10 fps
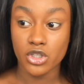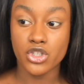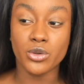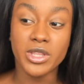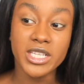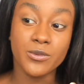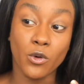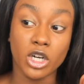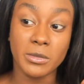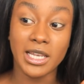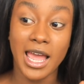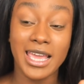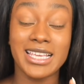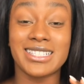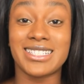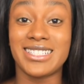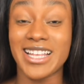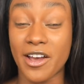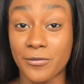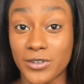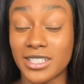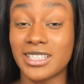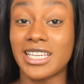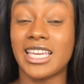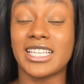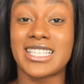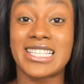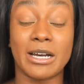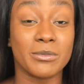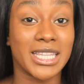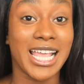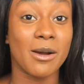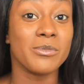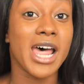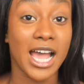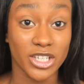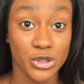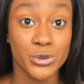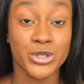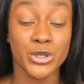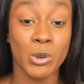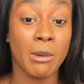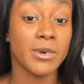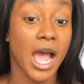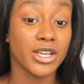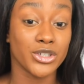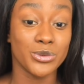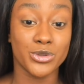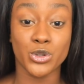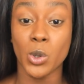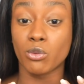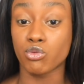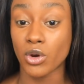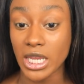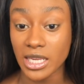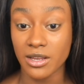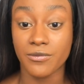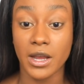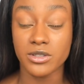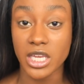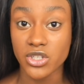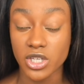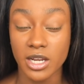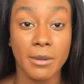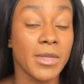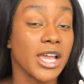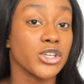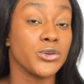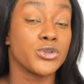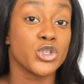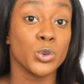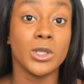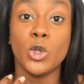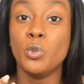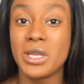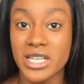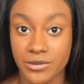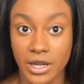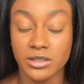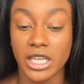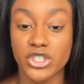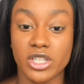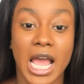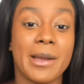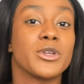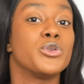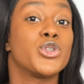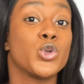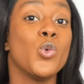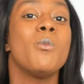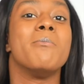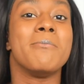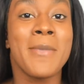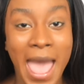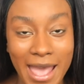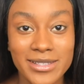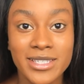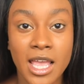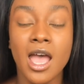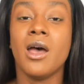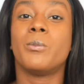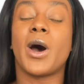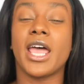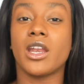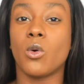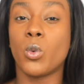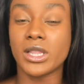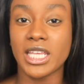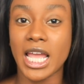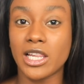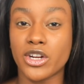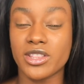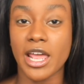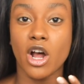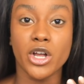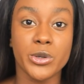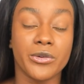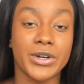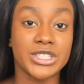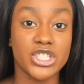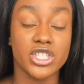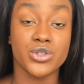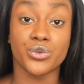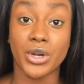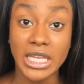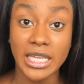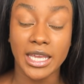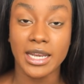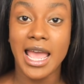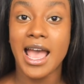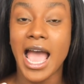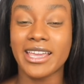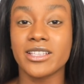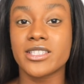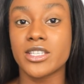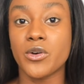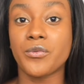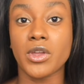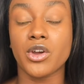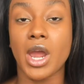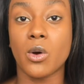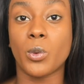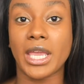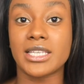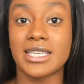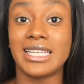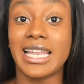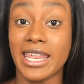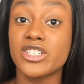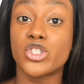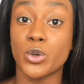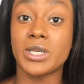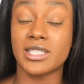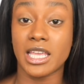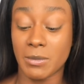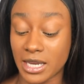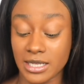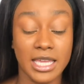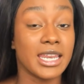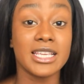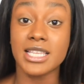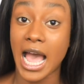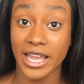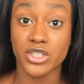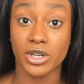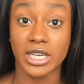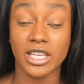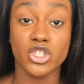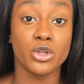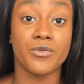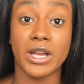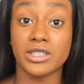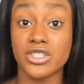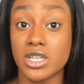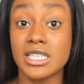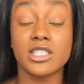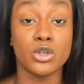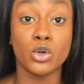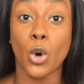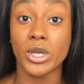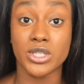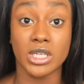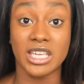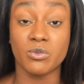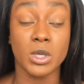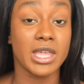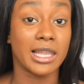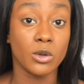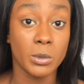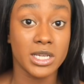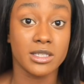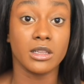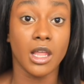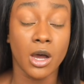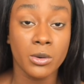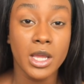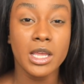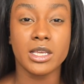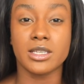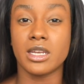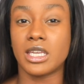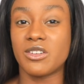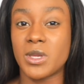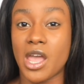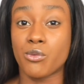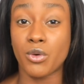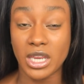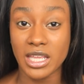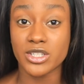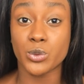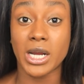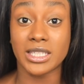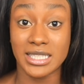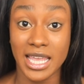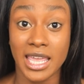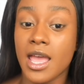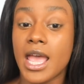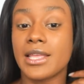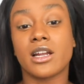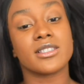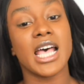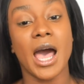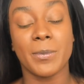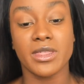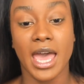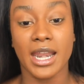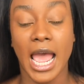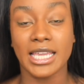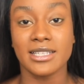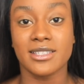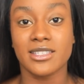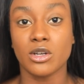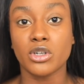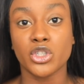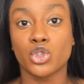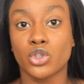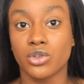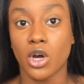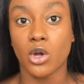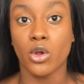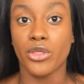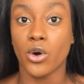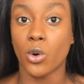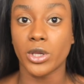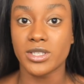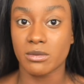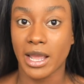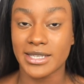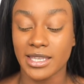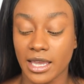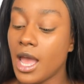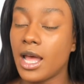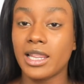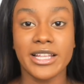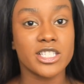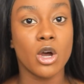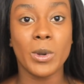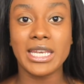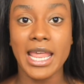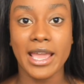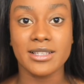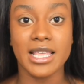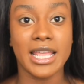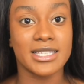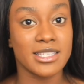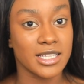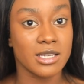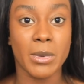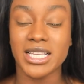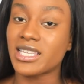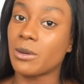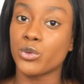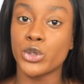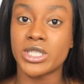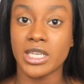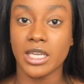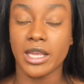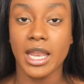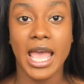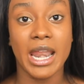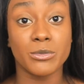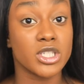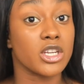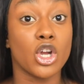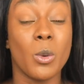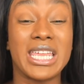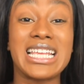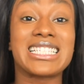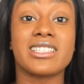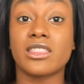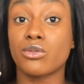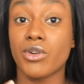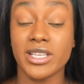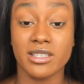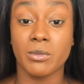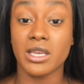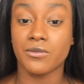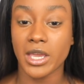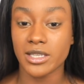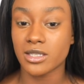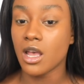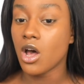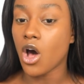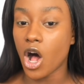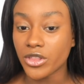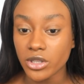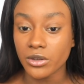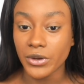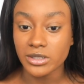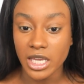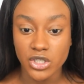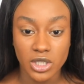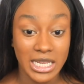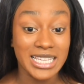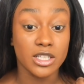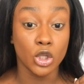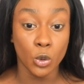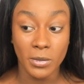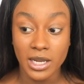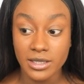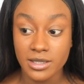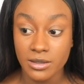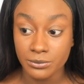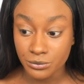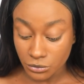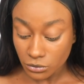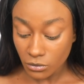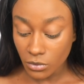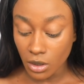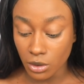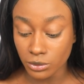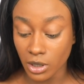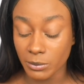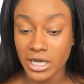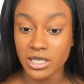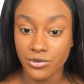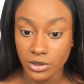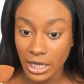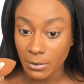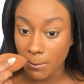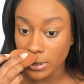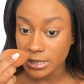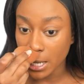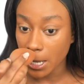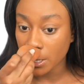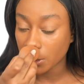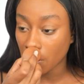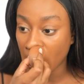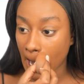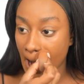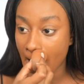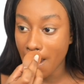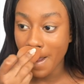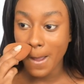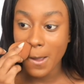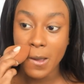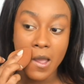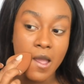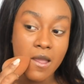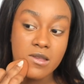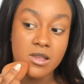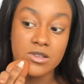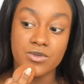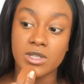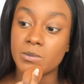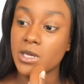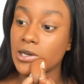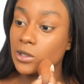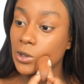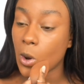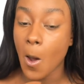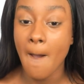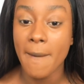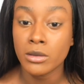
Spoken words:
So this formula is definitely something I'm not used to. I'm not used to a radiant foundation. I'm not used to luminous foundation. I'm used to matte. But one thing I learned, that although a foundation is radiant, I can still figure out ways to let it do its thing because it is hydrating. So the foundation is still going to give me that luminous glow. It's going to give me that radiance throughout the day. And then on top of that, I can still control the oils in my skin. Let's go in next and stick to my same routine. And I'm just going to go in and set the rest of my face. Although the foundation is luminous, hold on, because I feel like my mustache right here is really being a little